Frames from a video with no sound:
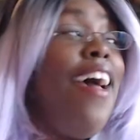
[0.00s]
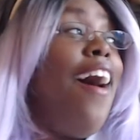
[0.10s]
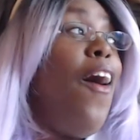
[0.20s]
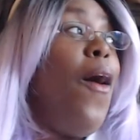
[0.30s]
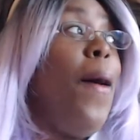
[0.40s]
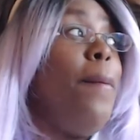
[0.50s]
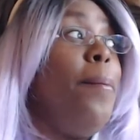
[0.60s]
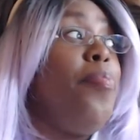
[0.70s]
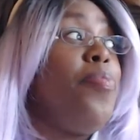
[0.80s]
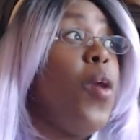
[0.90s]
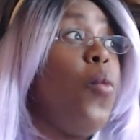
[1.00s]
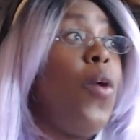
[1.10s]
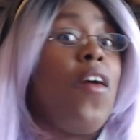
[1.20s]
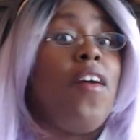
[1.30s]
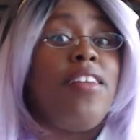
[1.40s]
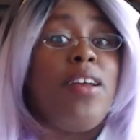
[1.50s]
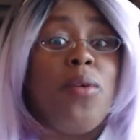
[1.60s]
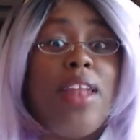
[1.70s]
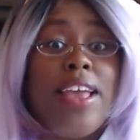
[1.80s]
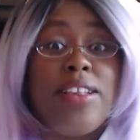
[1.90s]
um, where there
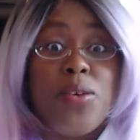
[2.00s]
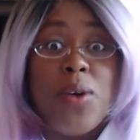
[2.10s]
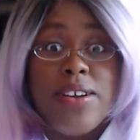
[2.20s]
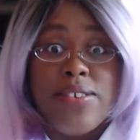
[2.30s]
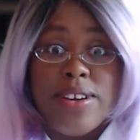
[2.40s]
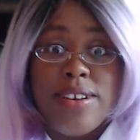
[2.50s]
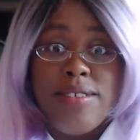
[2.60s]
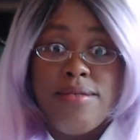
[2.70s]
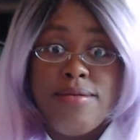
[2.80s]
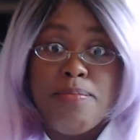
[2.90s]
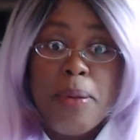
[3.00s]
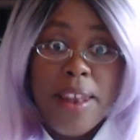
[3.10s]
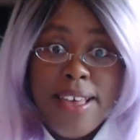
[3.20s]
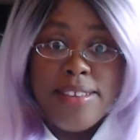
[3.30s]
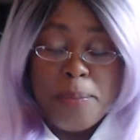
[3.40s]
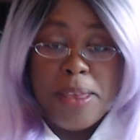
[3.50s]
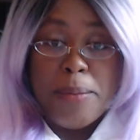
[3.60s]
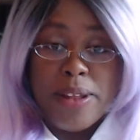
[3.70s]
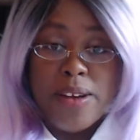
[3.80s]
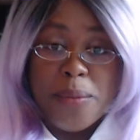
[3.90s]
were like two hundred plus
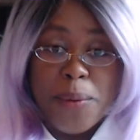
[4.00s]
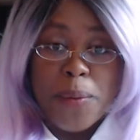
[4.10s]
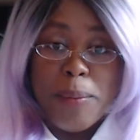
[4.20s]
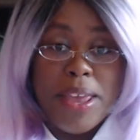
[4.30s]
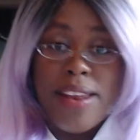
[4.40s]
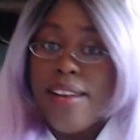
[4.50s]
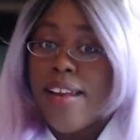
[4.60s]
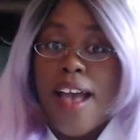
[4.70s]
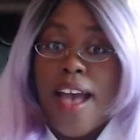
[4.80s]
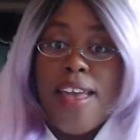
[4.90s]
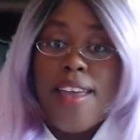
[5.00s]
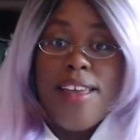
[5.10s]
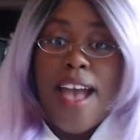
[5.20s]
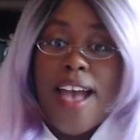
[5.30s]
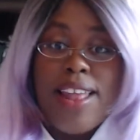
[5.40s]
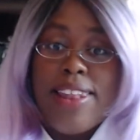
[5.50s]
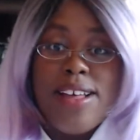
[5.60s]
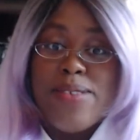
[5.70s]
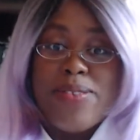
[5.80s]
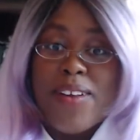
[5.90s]
people in a room. And I
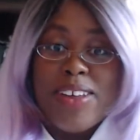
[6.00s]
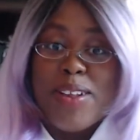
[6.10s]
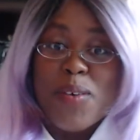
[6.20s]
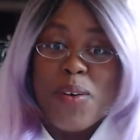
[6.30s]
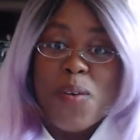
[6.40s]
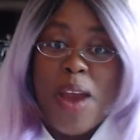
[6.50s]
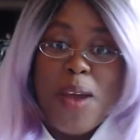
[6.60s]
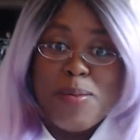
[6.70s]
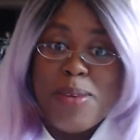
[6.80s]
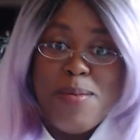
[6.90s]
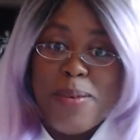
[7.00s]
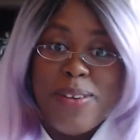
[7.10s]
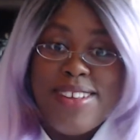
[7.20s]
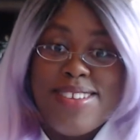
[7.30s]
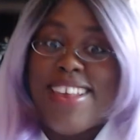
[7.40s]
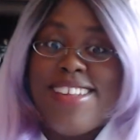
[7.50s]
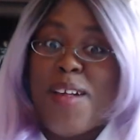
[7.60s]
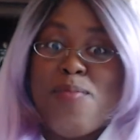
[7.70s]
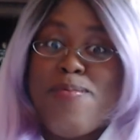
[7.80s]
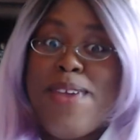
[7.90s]
love talking to a crowd of people. It's, it's
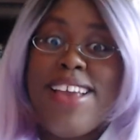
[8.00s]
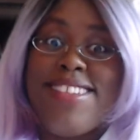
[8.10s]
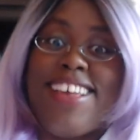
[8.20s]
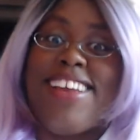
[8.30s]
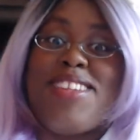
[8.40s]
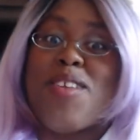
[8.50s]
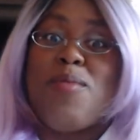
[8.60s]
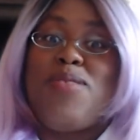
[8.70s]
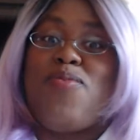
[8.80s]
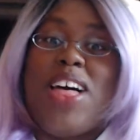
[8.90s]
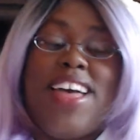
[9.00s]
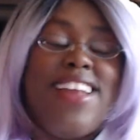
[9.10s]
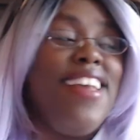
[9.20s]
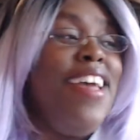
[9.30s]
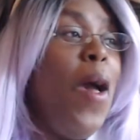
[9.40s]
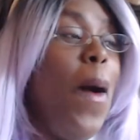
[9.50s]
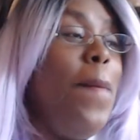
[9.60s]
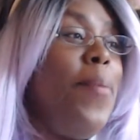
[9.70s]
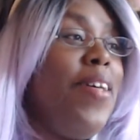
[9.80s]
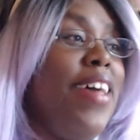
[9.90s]
amazing. It's so much fun.
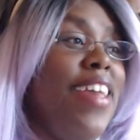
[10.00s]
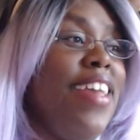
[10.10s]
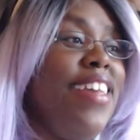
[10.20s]
But